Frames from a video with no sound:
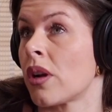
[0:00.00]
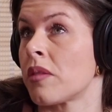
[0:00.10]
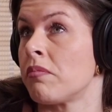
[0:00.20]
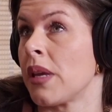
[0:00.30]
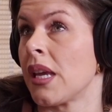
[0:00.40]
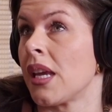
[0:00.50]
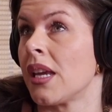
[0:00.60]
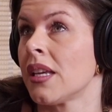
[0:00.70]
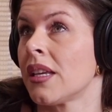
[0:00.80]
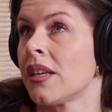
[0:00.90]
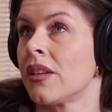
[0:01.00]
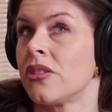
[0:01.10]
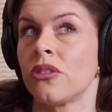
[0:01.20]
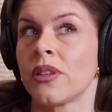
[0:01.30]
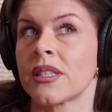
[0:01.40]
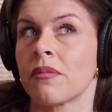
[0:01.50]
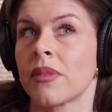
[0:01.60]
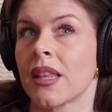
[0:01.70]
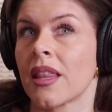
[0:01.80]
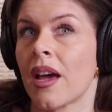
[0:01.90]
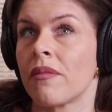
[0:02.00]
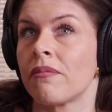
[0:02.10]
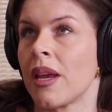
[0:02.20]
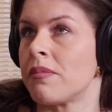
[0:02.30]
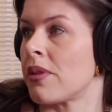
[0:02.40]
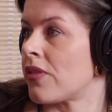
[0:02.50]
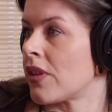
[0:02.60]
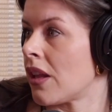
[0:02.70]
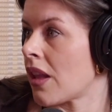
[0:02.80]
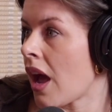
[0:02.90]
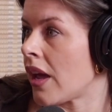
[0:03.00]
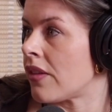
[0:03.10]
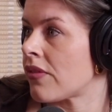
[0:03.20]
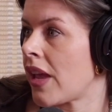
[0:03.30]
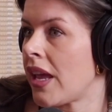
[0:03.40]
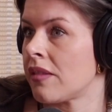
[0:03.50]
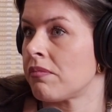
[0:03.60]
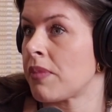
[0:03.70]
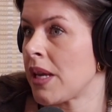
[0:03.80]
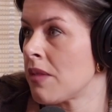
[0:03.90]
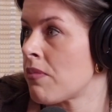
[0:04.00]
to be doing something that made me feel alive, and people